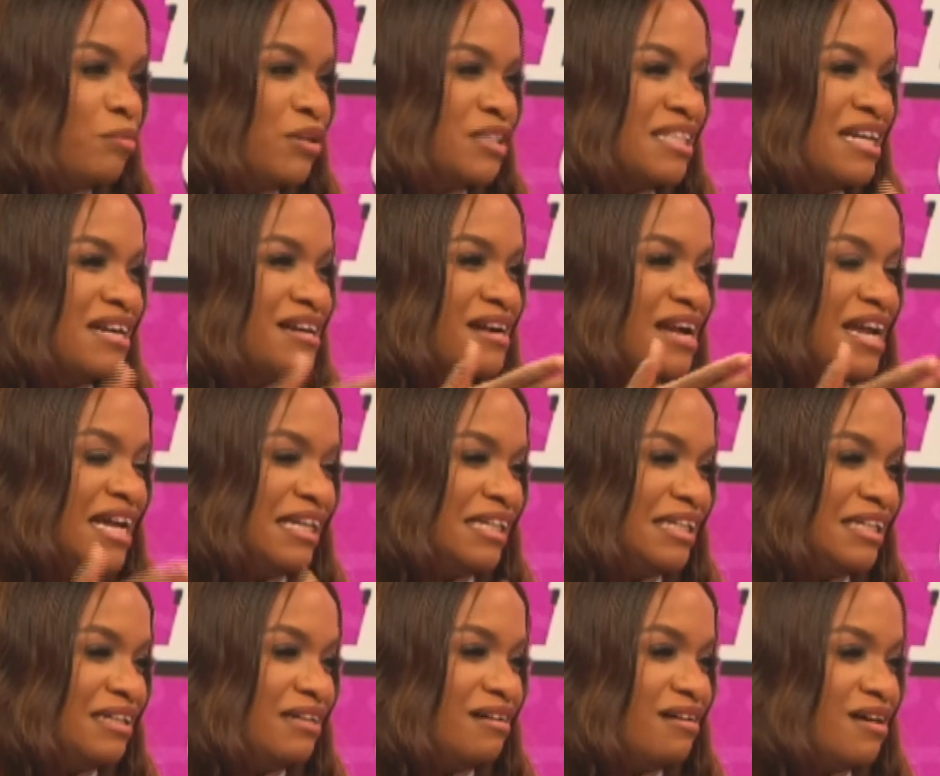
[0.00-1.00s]
But is there
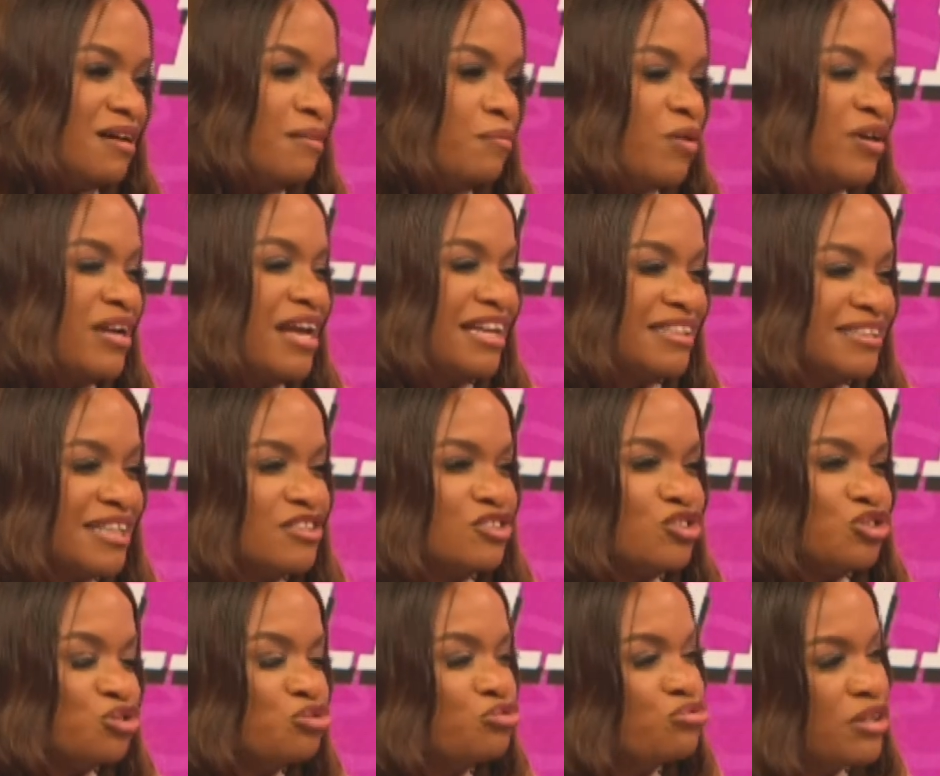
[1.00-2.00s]
any what exercise
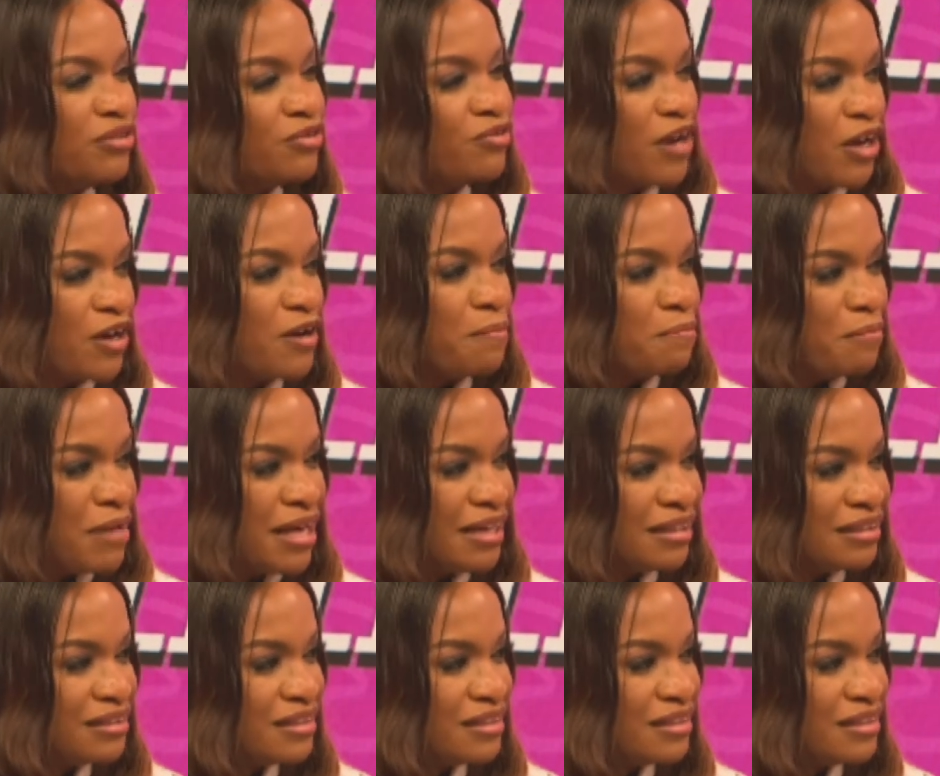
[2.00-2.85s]
do you really recommend?